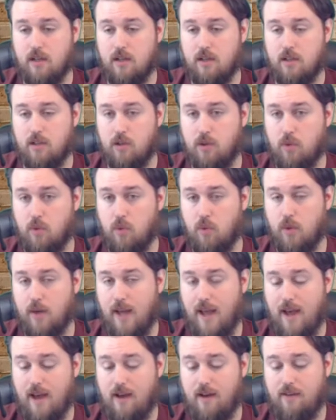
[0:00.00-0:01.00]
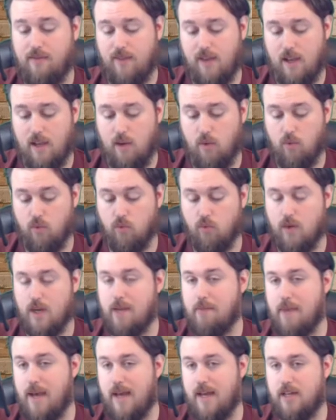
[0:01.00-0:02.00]
you would have a
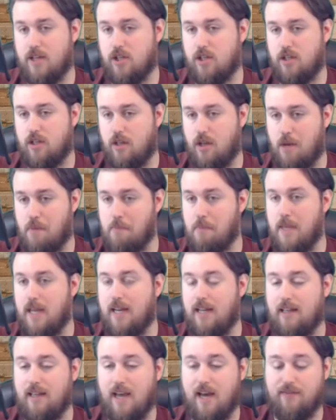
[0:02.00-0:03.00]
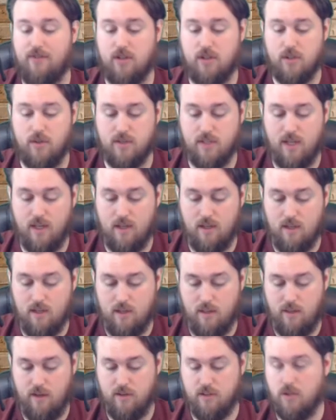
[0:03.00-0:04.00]
rematch immediately after. So it's like
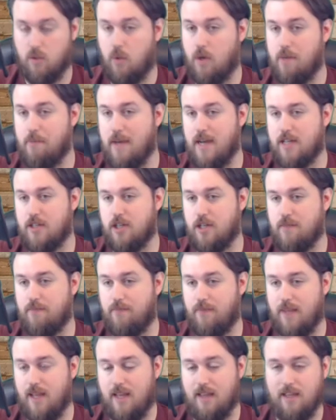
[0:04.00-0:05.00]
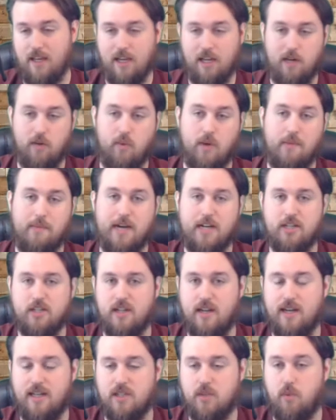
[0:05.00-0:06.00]
there's the one matchup, and then you get a rematch
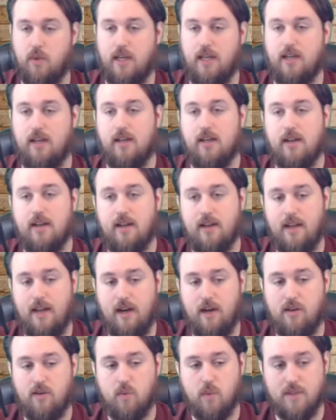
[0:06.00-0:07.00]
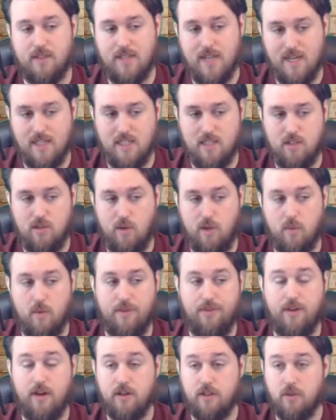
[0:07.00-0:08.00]
the next week. Now, with Texas doing
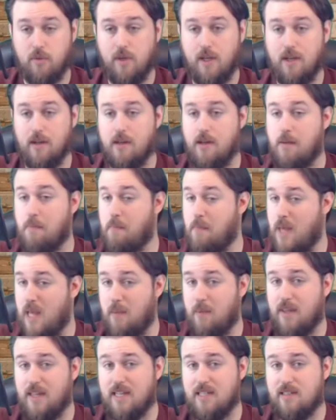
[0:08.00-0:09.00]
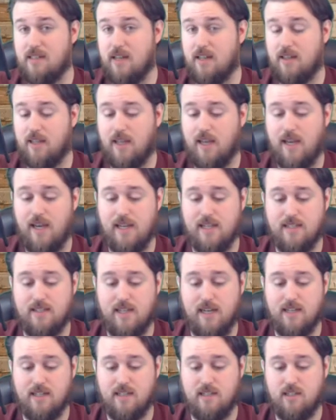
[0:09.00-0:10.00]
what they're doing, maybe that's not the case.
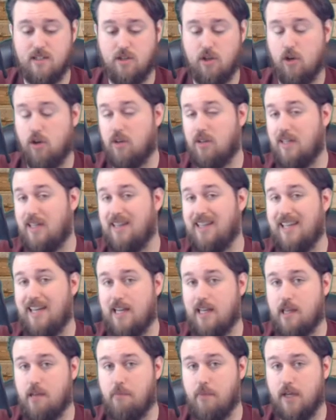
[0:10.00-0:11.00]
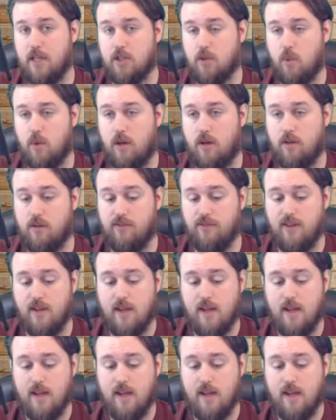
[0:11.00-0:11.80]
Texas is currently leading the Big 12,